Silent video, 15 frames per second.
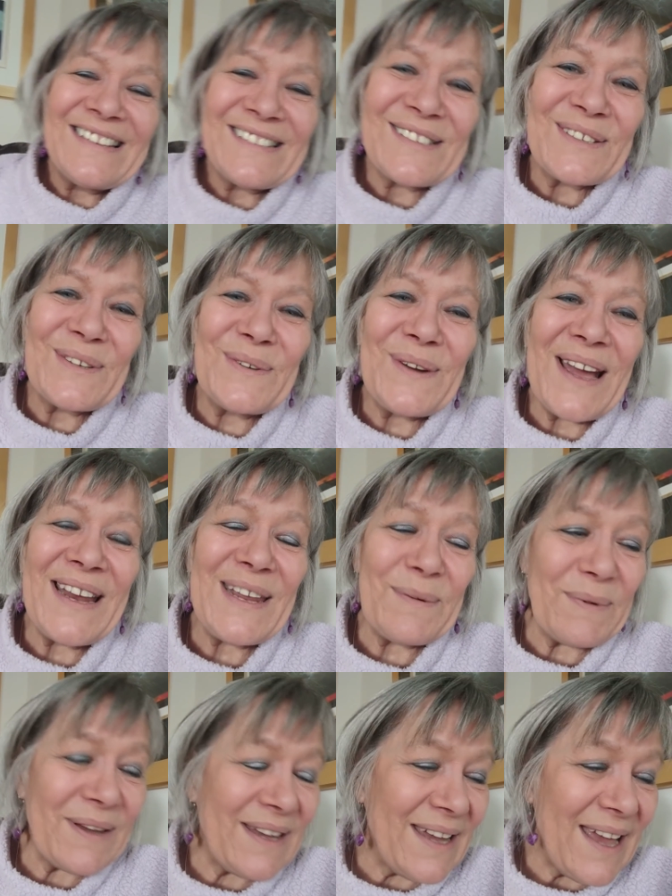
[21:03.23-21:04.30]
So
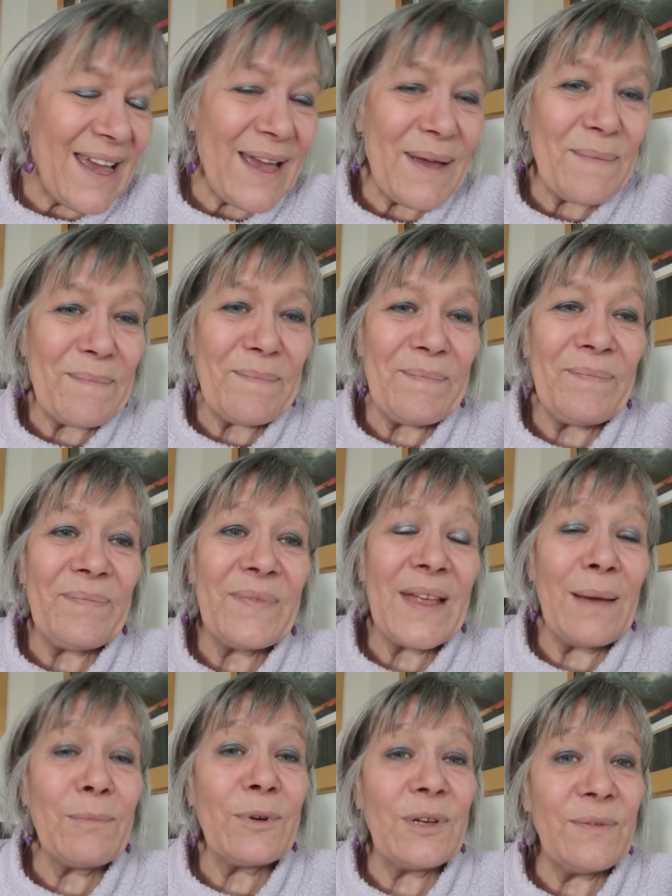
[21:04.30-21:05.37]
anyway, I'm
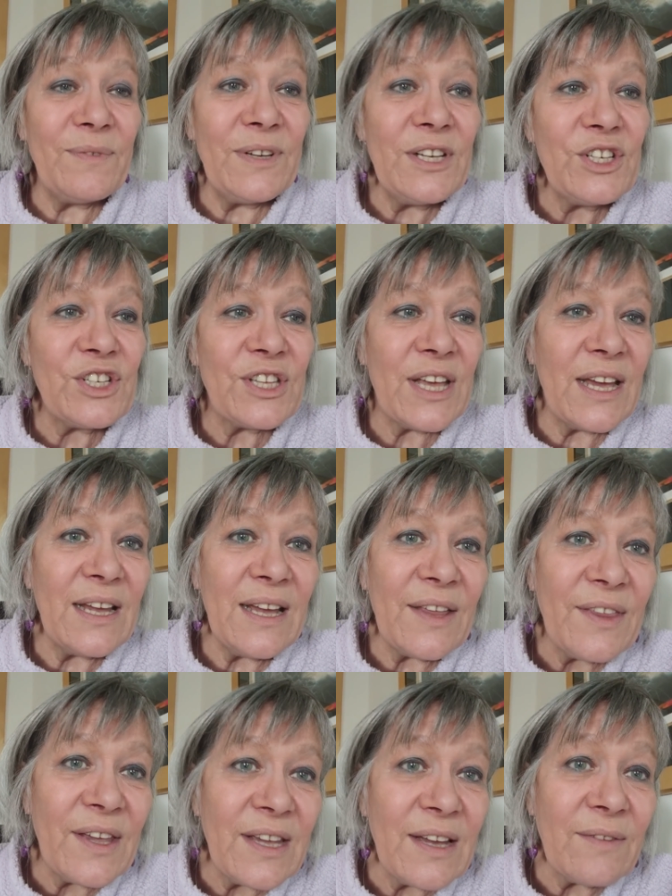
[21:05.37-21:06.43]
going to finish there. I
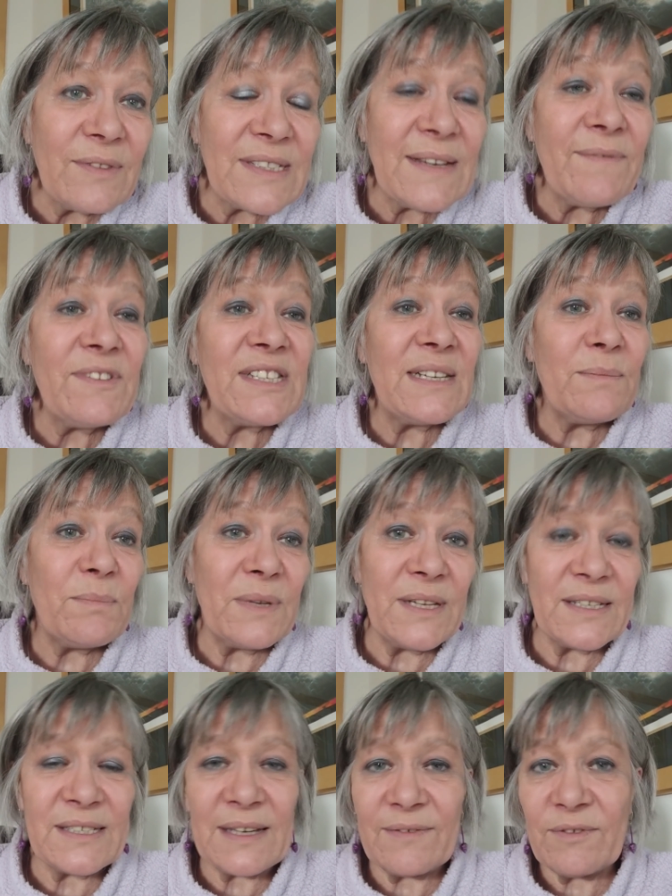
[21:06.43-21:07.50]
think I've 17
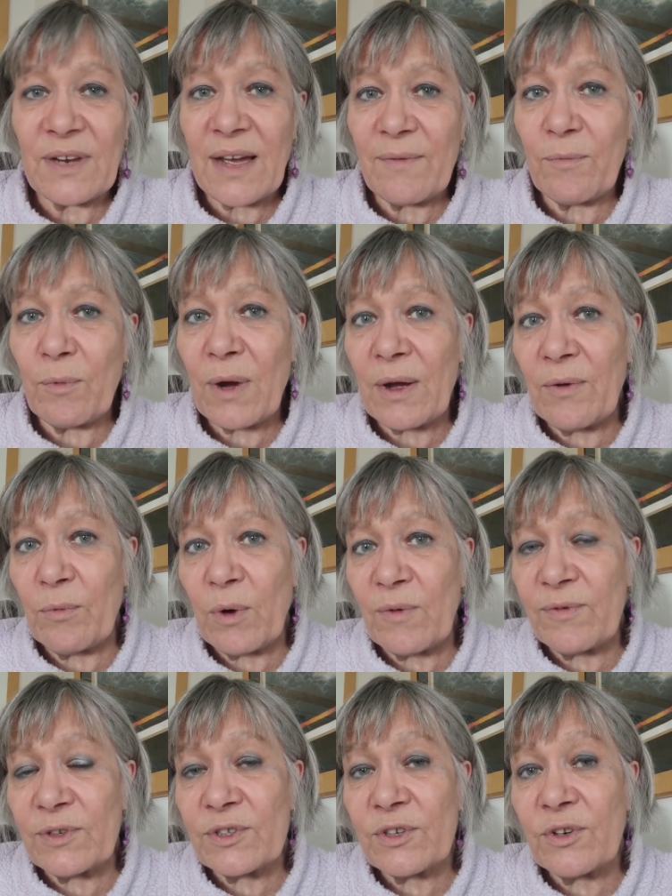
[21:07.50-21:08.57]
minutes I've
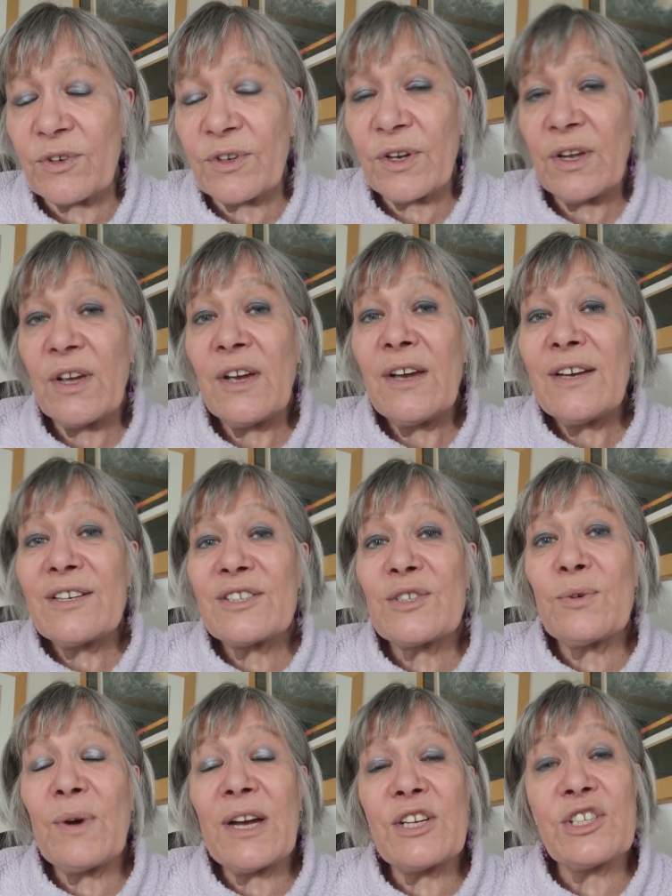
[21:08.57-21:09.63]
waffled on.
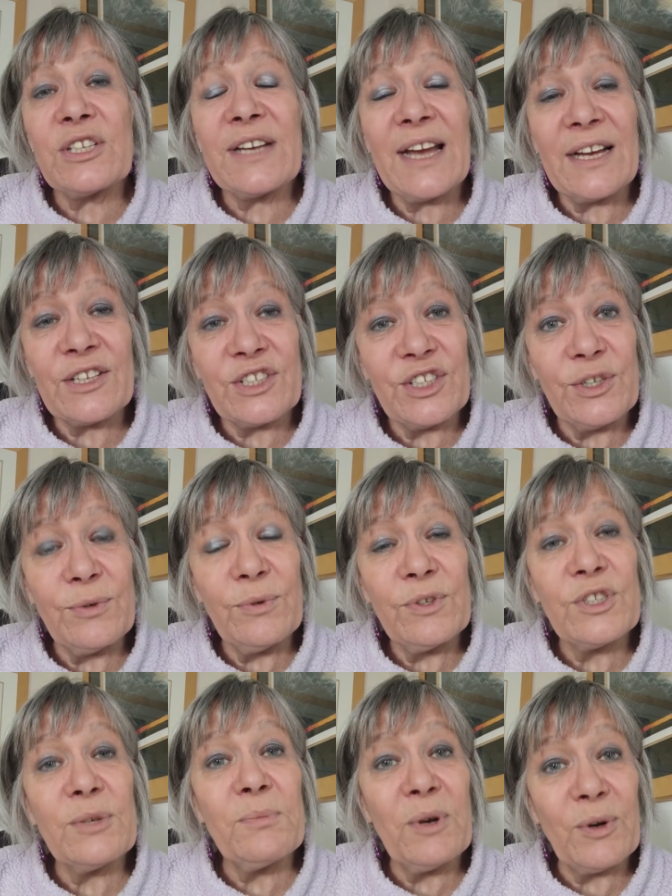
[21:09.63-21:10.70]
So I shall catch you
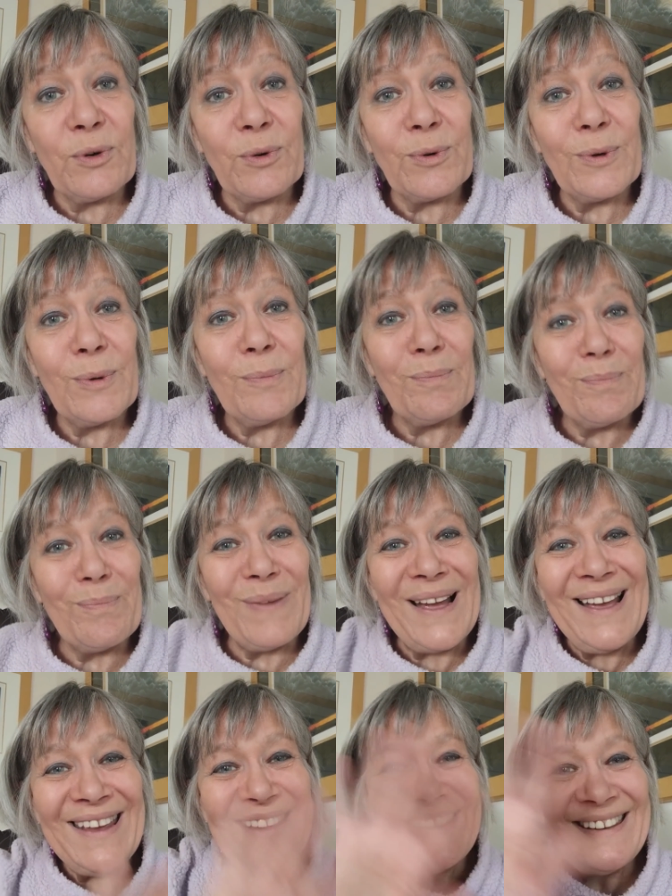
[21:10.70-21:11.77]
tomorrow.
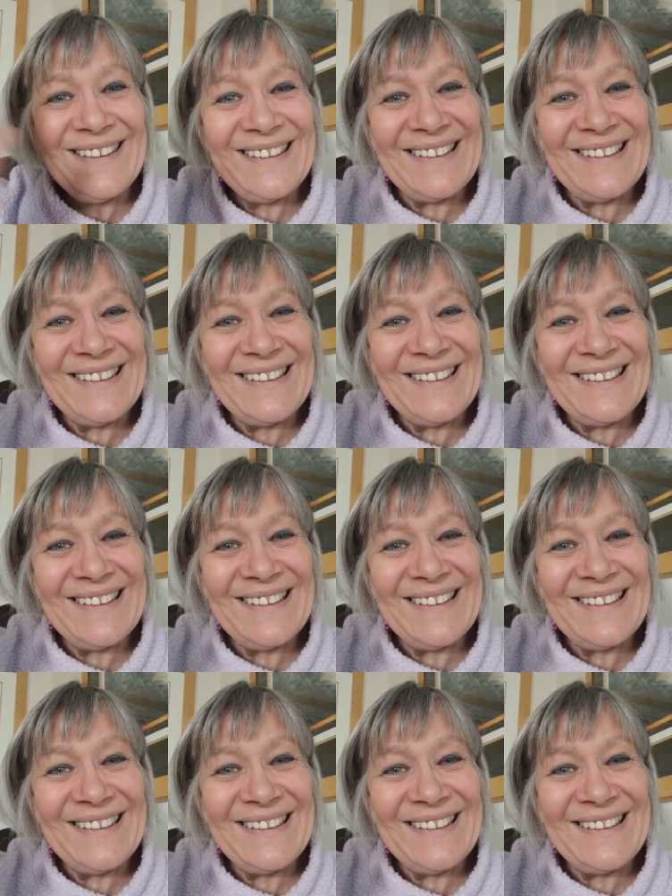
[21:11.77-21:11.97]
Bye.